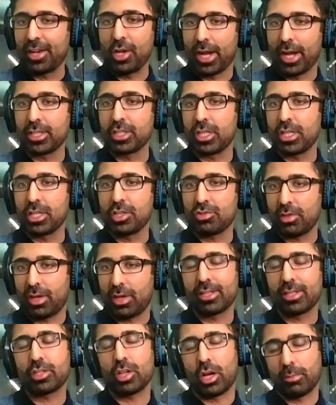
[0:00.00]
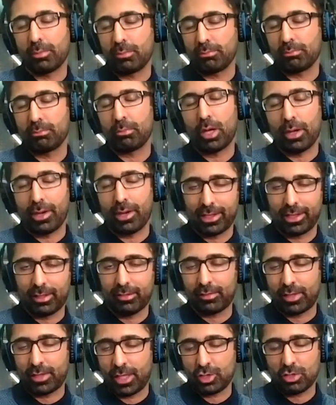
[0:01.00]
I teach i taught modeling
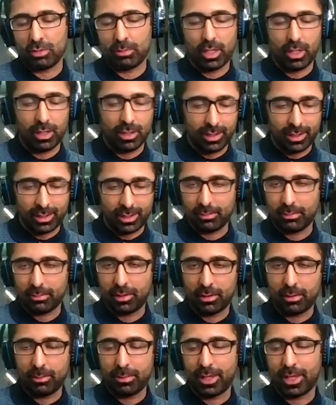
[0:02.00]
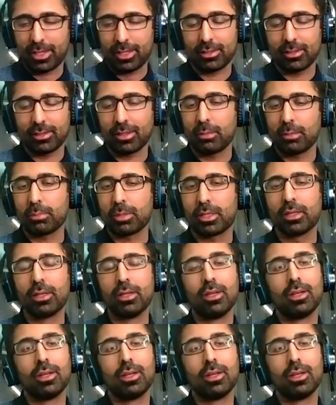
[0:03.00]
financial modeling in, in the bank and the company